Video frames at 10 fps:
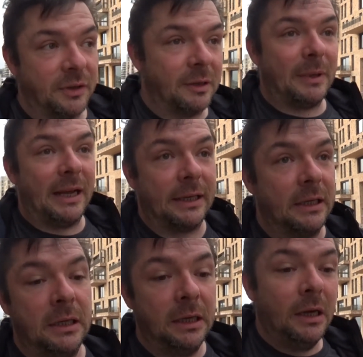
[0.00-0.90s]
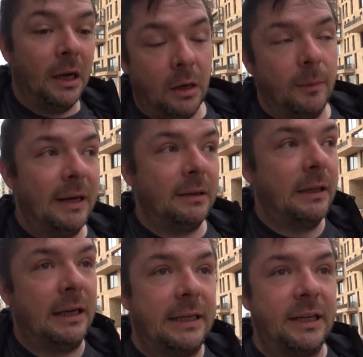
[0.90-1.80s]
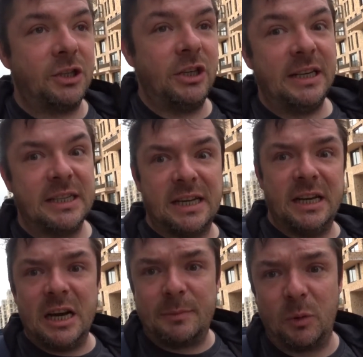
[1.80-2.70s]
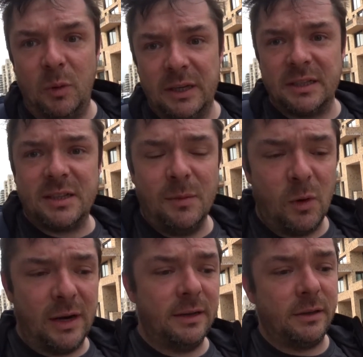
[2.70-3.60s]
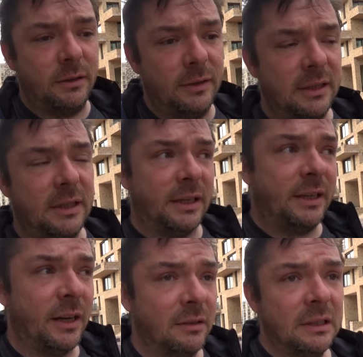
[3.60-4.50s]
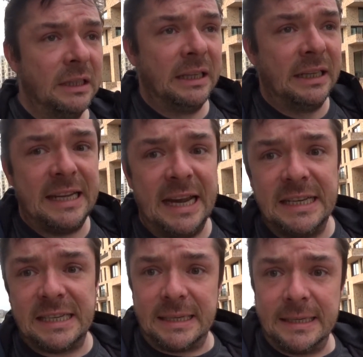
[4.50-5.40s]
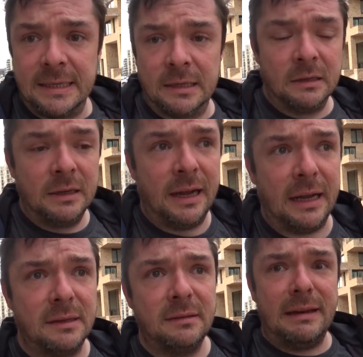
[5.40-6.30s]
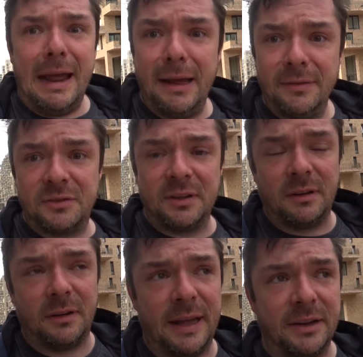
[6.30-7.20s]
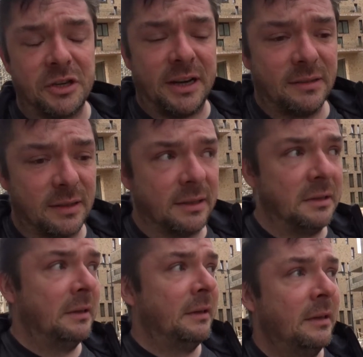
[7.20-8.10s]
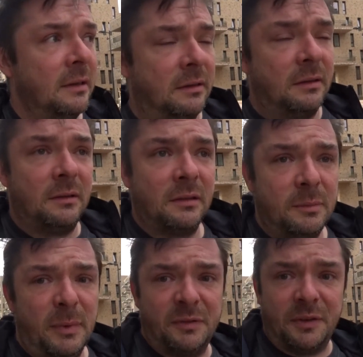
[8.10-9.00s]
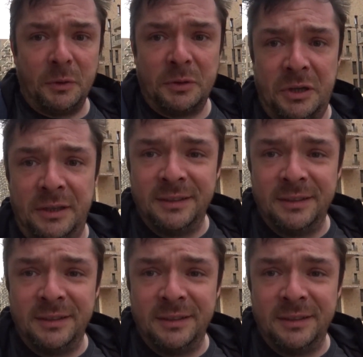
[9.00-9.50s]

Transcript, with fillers: And I'm like, well, I guess you need to stay number one in some way, including like, you know, cases and deaths and all that jazz. Like, come on, folks.